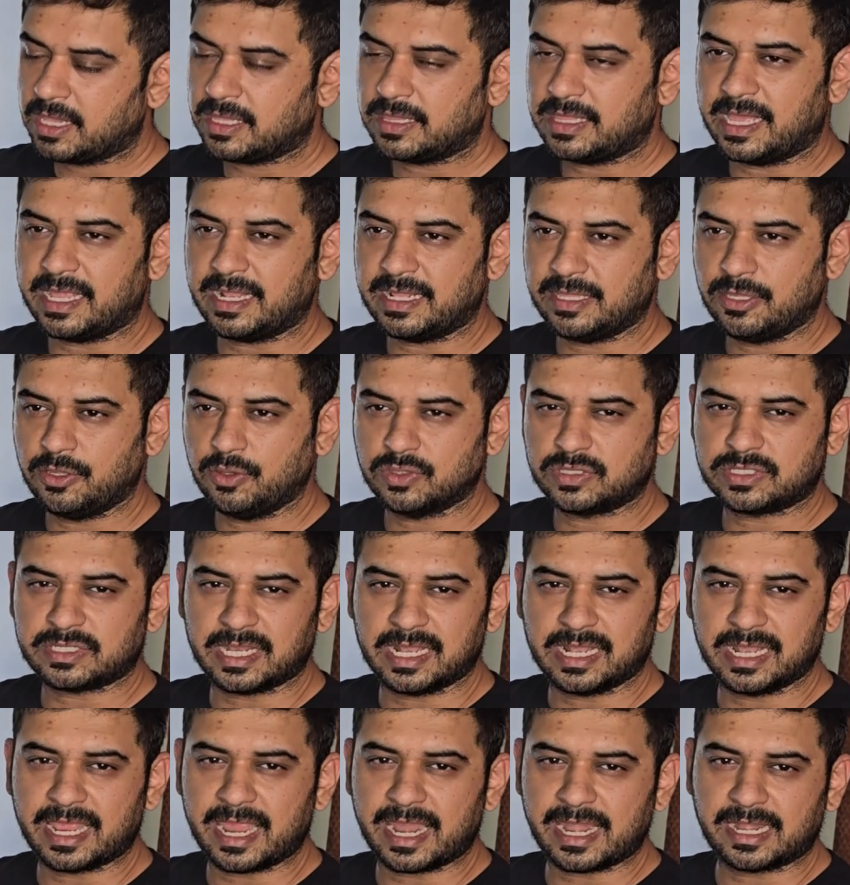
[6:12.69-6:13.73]
then you
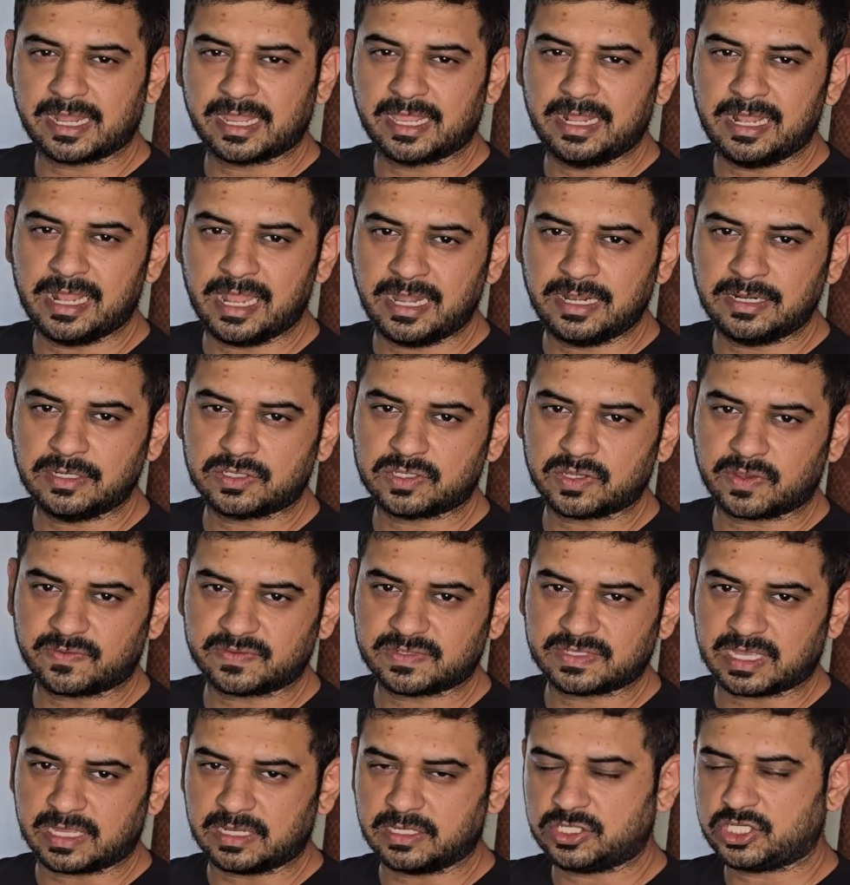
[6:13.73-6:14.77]
still get glints of
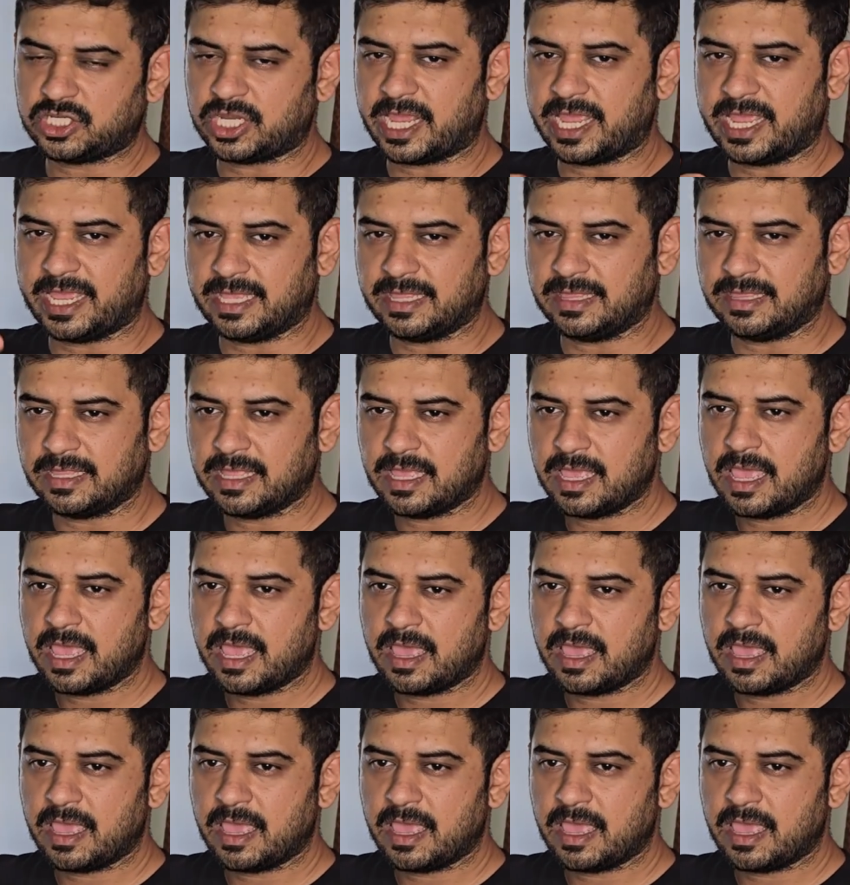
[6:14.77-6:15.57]
sunshine